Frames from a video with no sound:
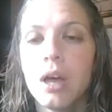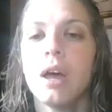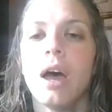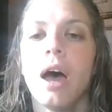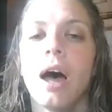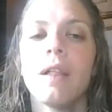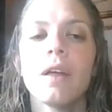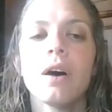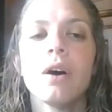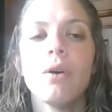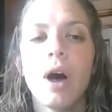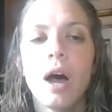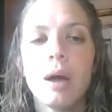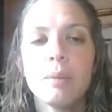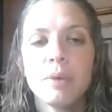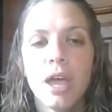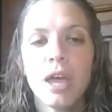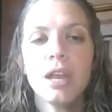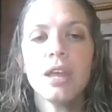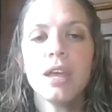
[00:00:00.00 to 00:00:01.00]
Hello,
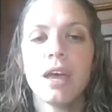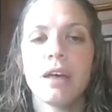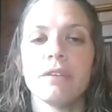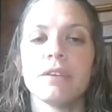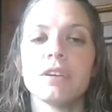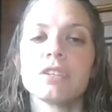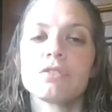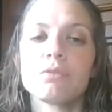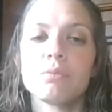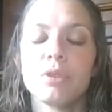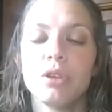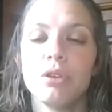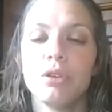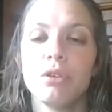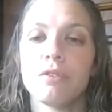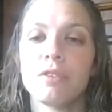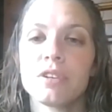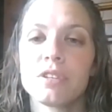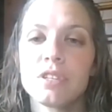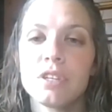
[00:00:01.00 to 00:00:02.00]
I'm Katie Gellings from the
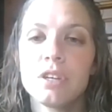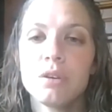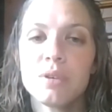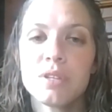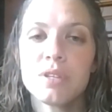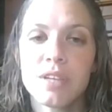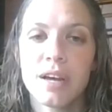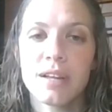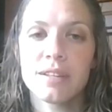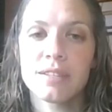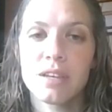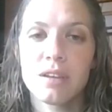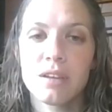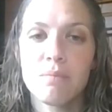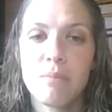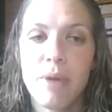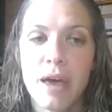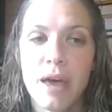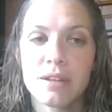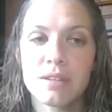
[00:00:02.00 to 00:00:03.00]
University of
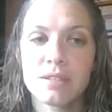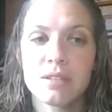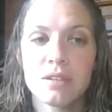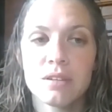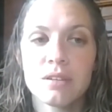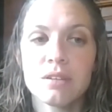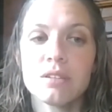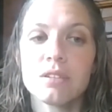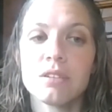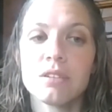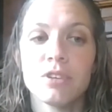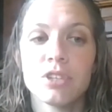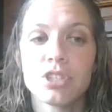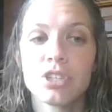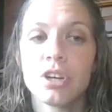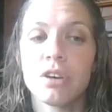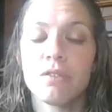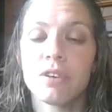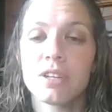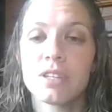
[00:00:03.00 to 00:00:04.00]
Wisconsin-Madison
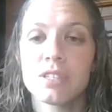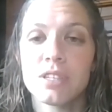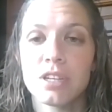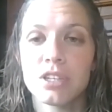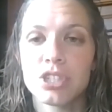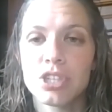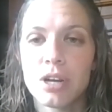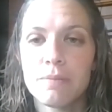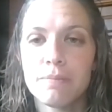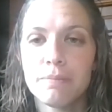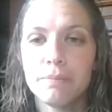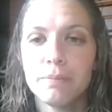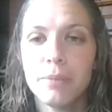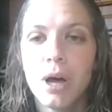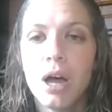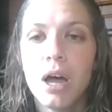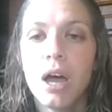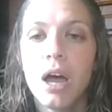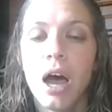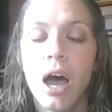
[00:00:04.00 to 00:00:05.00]
Division of Extension.
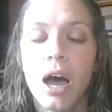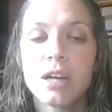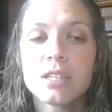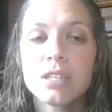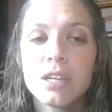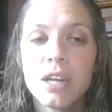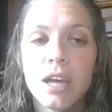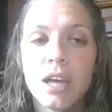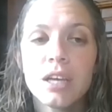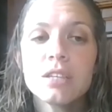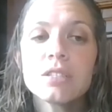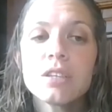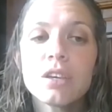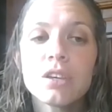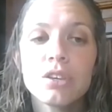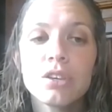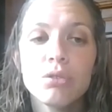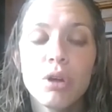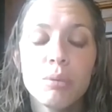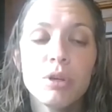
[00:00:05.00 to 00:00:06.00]
On today's
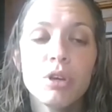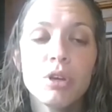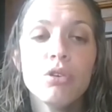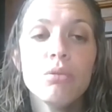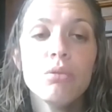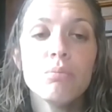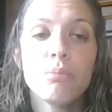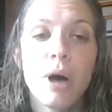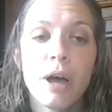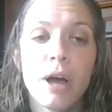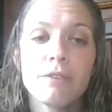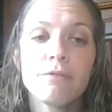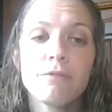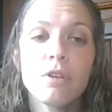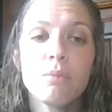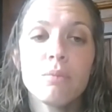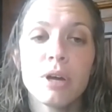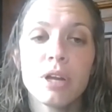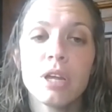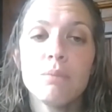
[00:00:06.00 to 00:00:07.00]
UW
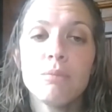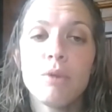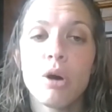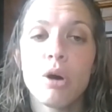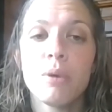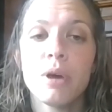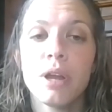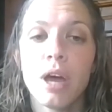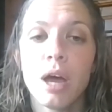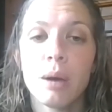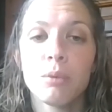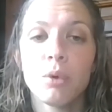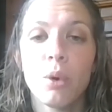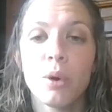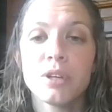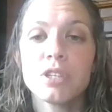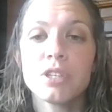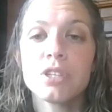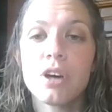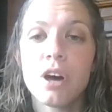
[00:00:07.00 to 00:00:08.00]
Mindful Money Moment, I'm
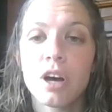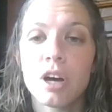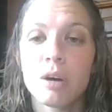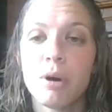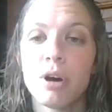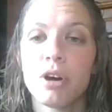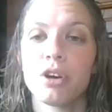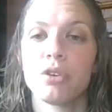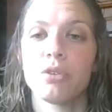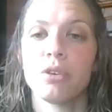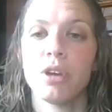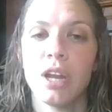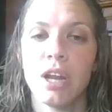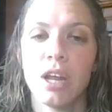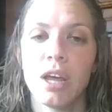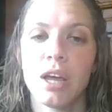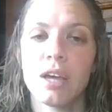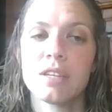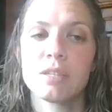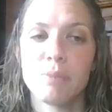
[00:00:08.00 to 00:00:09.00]
going to talk about
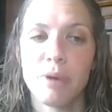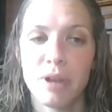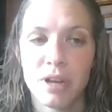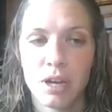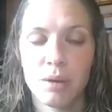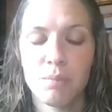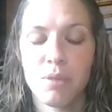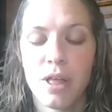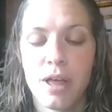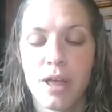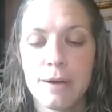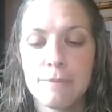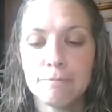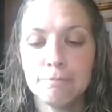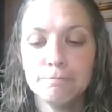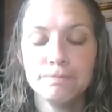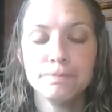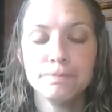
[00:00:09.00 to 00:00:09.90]
creating a spending plan.